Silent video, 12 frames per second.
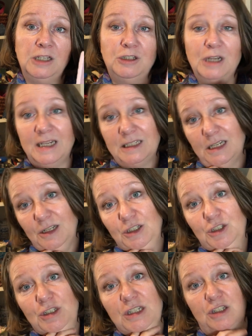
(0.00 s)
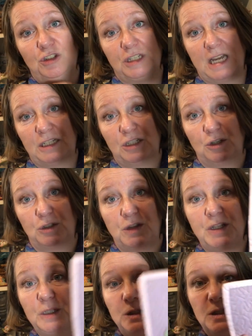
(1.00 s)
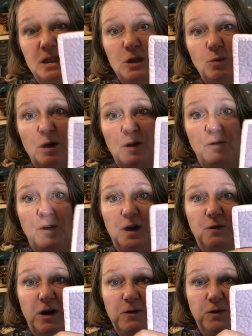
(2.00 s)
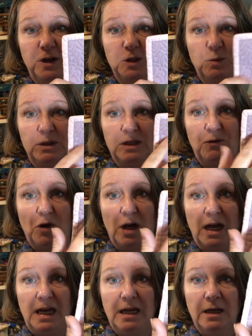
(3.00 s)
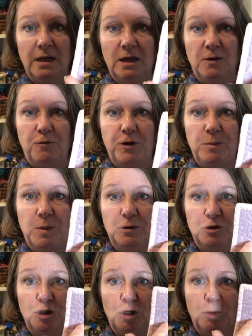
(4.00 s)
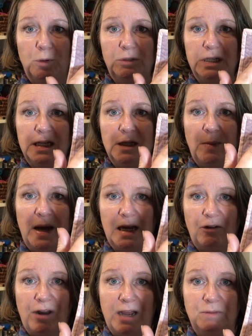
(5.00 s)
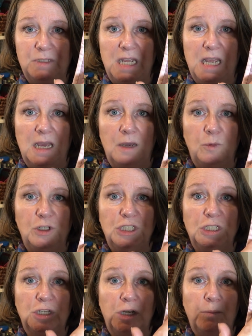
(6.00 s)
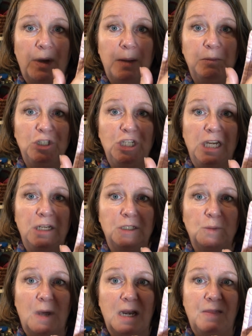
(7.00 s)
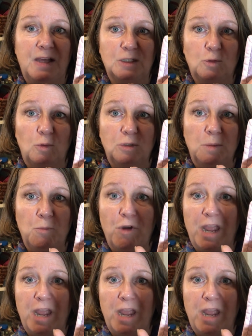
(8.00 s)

you, I don't know, you just get to do. So this is one of the very first ones. I've got a free motion quilting in the background here, which is done by machine as well, and that's called a